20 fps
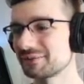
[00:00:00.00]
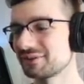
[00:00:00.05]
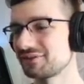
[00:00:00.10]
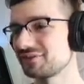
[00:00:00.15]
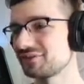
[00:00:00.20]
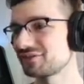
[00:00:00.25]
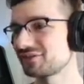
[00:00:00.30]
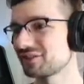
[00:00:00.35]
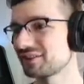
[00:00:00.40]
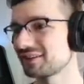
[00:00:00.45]

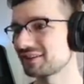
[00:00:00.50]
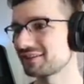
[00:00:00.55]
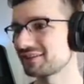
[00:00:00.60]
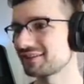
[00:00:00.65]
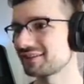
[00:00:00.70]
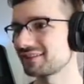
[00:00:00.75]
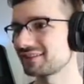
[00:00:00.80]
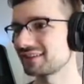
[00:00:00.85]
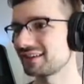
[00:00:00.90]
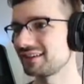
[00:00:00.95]
It's
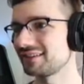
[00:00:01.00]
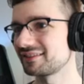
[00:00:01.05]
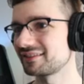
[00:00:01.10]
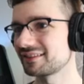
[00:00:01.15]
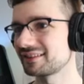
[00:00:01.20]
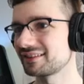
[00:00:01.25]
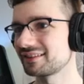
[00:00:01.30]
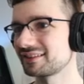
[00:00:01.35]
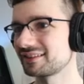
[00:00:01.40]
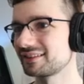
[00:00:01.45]
just, it's
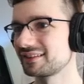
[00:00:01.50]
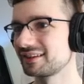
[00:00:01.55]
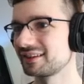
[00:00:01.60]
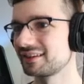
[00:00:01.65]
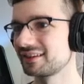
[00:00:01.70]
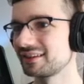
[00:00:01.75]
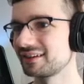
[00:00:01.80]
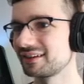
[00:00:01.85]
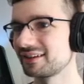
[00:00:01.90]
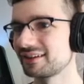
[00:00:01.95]
a,
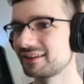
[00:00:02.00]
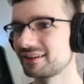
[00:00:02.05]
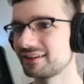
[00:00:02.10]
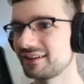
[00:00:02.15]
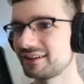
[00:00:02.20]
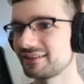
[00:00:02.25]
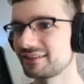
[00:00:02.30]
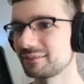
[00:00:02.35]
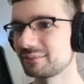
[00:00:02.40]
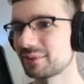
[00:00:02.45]

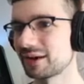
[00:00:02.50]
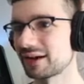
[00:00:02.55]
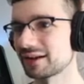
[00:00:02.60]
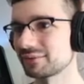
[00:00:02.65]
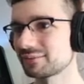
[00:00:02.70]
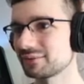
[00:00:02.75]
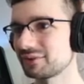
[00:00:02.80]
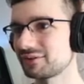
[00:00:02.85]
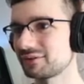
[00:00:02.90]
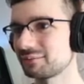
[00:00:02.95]
it's a
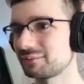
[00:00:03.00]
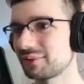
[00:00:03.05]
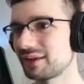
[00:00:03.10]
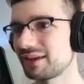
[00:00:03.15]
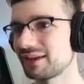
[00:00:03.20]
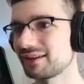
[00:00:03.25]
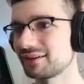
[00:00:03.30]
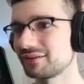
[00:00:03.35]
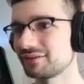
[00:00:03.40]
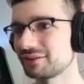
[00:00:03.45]
bottomless
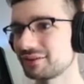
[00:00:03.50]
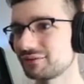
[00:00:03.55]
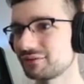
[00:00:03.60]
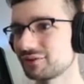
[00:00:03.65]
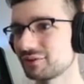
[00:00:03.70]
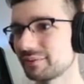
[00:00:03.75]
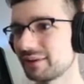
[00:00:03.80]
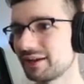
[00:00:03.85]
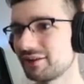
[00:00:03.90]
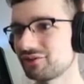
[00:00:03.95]
pit of
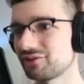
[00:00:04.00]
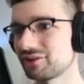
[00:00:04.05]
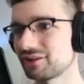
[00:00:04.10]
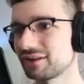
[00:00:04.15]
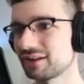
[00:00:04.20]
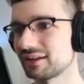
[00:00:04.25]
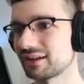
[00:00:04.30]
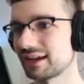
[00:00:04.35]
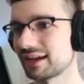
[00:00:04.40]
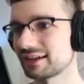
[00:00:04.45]

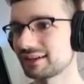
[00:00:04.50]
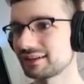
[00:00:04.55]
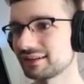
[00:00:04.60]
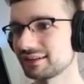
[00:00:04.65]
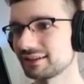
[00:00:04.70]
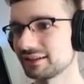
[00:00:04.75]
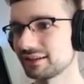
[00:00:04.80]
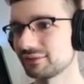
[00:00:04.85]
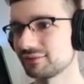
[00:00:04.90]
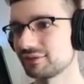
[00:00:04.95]
information, and I could
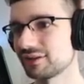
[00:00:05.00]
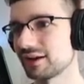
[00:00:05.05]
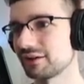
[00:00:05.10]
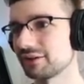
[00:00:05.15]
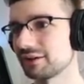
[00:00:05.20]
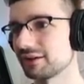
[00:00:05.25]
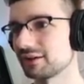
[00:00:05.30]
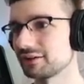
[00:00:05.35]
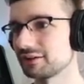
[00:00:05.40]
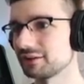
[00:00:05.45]
live down
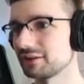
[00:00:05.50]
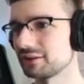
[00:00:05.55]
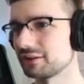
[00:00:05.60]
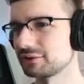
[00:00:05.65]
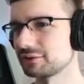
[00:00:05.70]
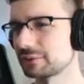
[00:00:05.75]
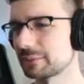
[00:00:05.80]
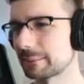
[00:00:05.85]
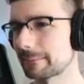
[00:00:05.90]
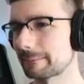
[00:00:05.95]
there, you
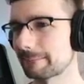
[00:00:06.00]
know?